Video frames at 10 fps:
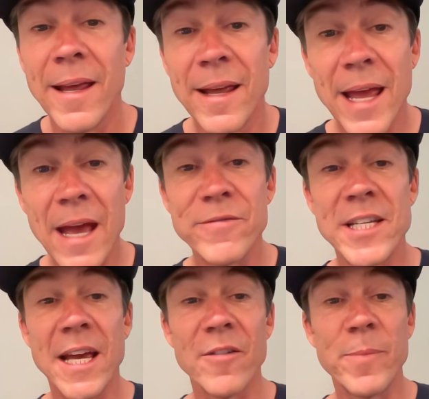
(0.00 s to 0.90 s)

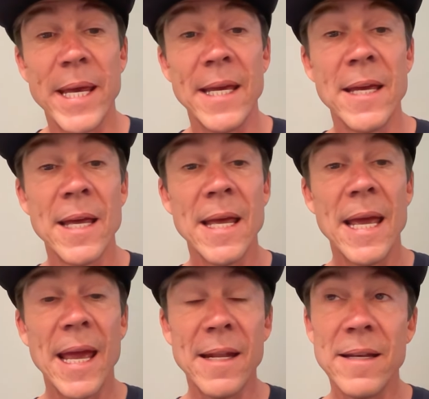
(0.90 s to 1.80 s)
FTFP.
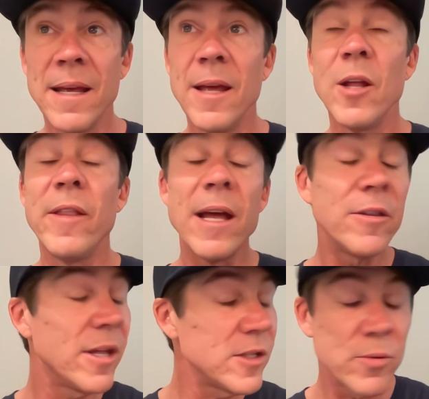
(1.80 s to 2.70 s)
And
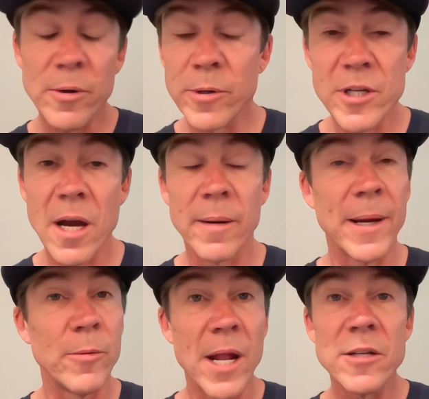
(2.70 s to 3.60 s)
that's what we're talking about.
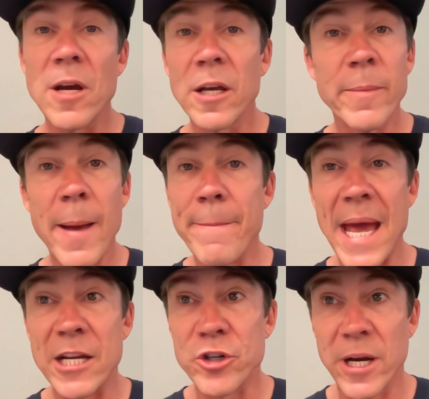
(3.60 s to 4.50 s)
We're not talking about
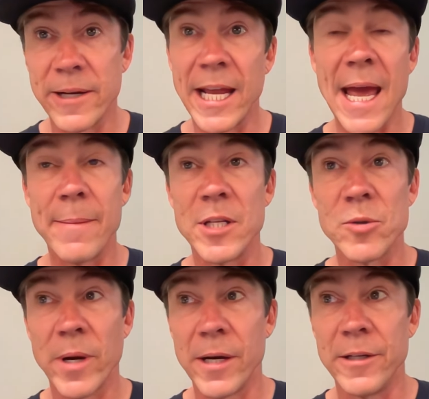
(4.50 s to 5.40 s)
bad training habits
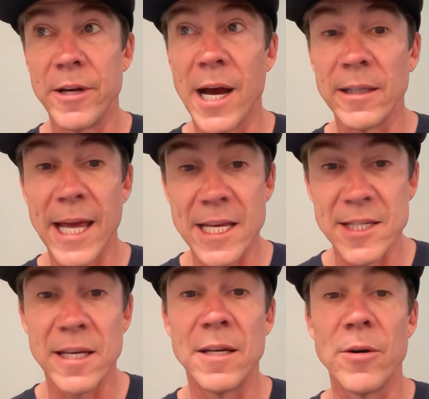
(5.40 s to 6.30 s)
where you got
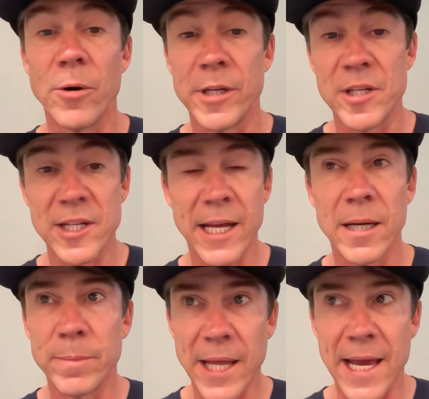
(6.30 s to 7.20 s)
lazy or you stayed
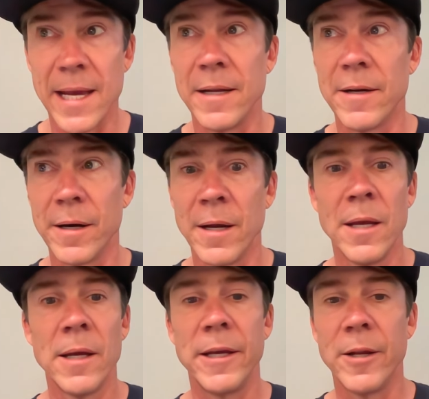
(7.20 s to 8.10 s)
up late or,
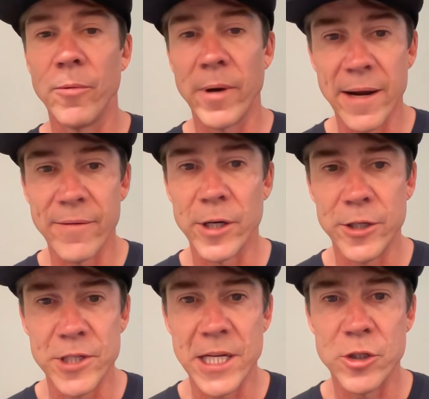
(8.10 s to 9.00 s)
you know, whatever, and you
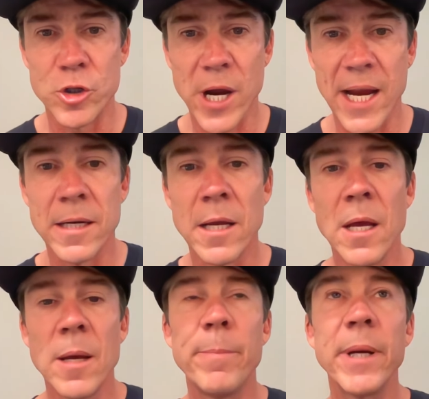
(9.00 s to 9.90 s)
didn't train,
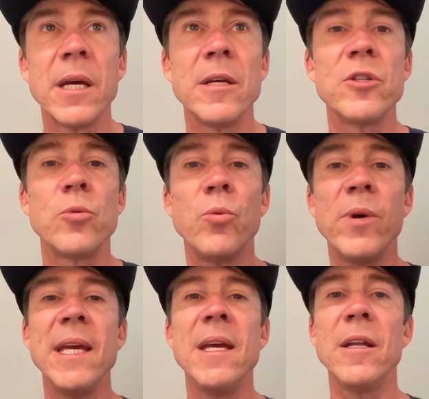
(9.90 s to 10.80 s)
because
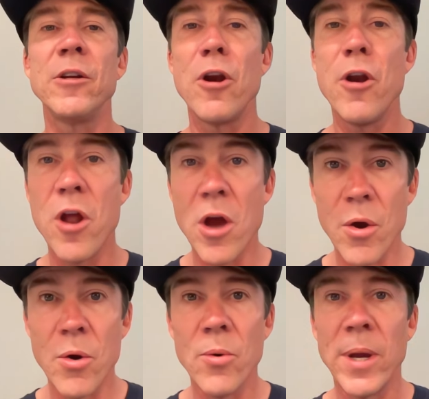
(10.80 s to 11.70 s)
we
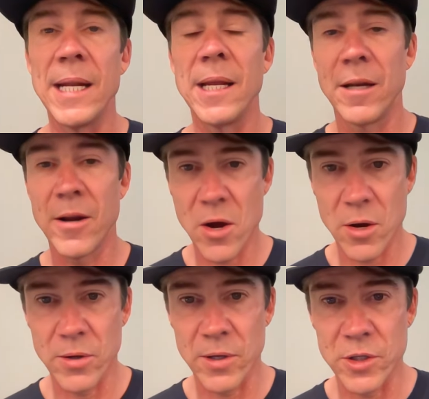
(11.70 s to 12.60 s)
know and
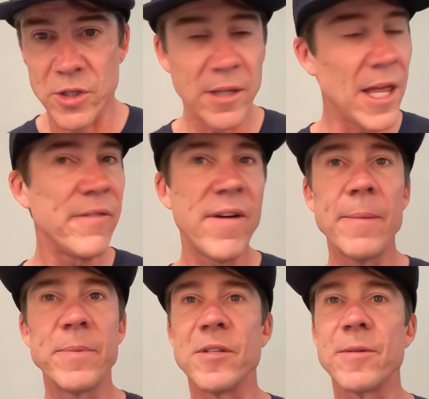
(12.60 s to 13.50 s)
acknowledge that life
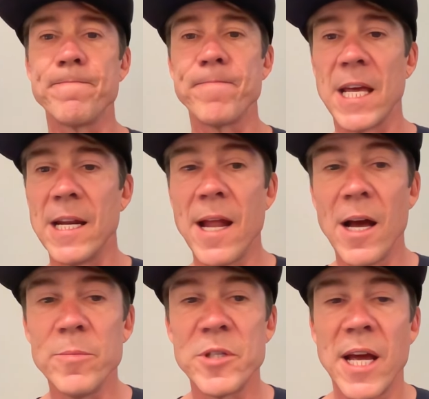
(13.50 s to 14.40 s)
happens, and it
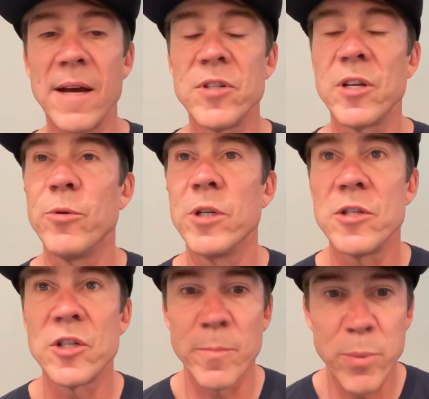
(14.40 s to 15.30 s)
helps to have someone
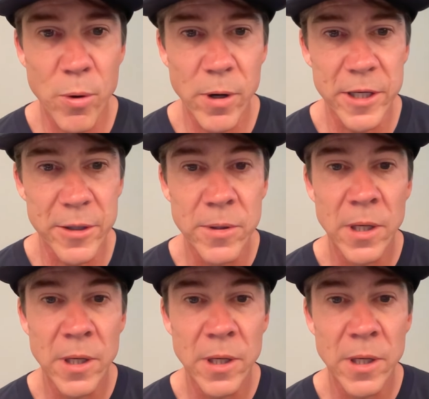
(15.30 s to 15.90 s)
support you